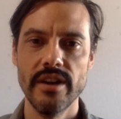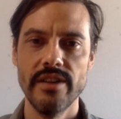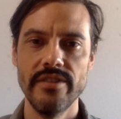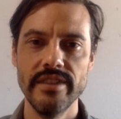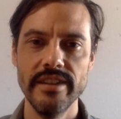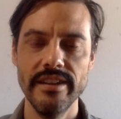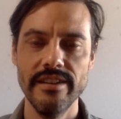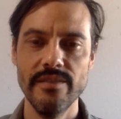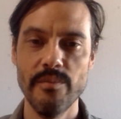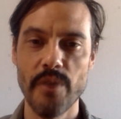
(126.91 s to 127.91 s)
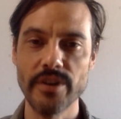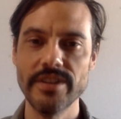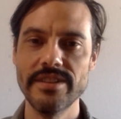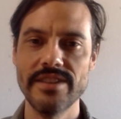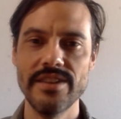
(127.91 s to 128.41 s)
the
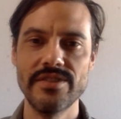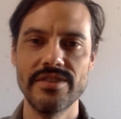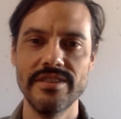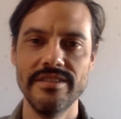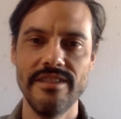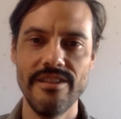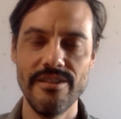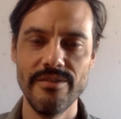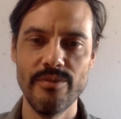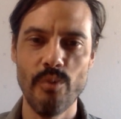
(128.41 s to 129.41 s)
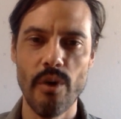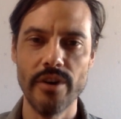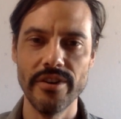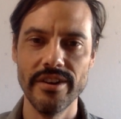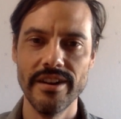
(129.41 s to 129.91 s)
marketization of
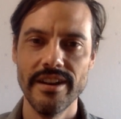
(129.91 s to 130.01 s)
water.